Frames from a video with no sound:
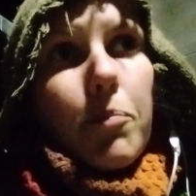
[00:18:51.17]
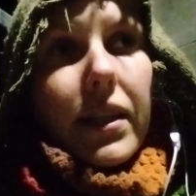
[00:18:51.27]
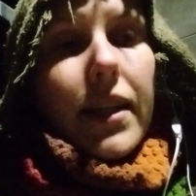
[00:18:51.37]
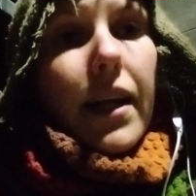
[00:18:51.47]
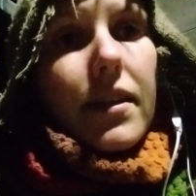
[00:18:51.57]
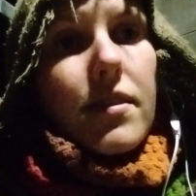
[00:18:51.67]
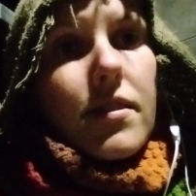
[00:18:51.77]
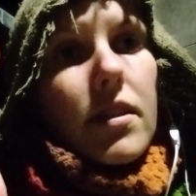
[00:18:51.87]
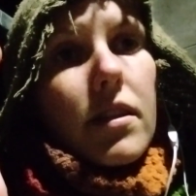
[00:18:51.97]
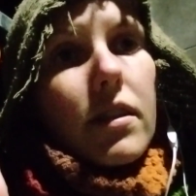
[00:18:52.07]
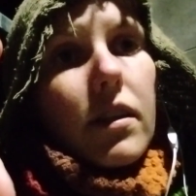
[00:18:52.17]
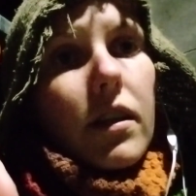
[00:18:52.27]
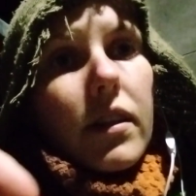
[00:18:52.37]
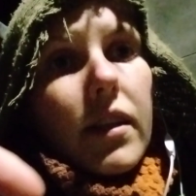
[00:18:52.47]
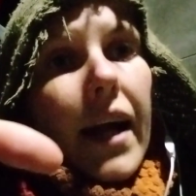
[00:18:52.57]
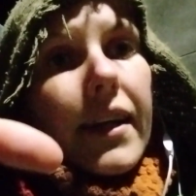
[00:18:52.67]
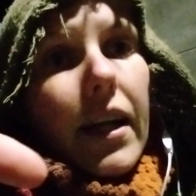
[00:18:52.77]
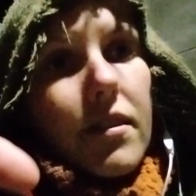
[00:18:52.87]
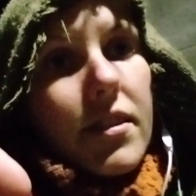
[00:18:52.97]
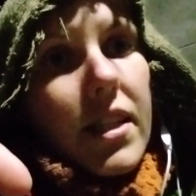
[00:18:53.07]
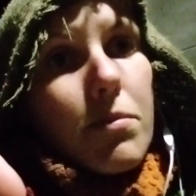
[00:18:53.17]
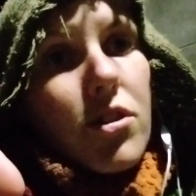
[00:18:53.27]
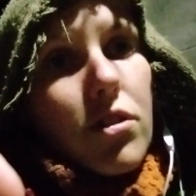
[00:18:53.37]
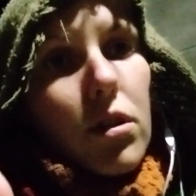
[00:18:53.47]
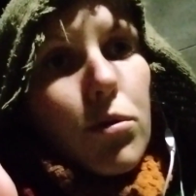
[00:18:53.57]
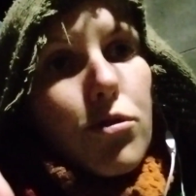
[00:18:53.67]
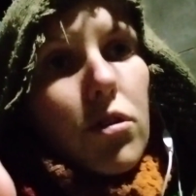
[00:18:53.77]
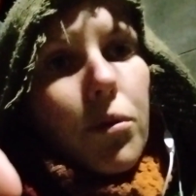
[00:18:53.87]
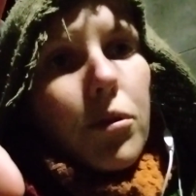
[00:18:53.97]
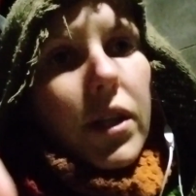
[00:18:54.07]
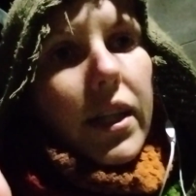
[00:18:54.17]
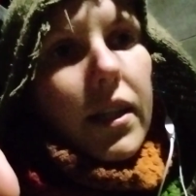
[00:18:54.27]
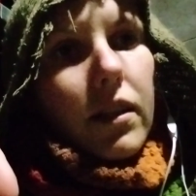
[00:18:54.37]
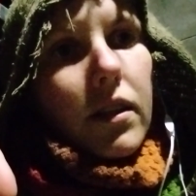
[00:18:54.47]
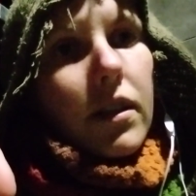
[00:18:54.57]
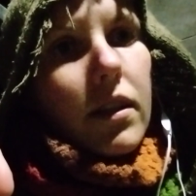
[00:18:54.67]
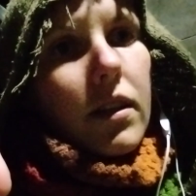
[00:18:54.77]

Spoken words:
but that is, and that seems so, so real,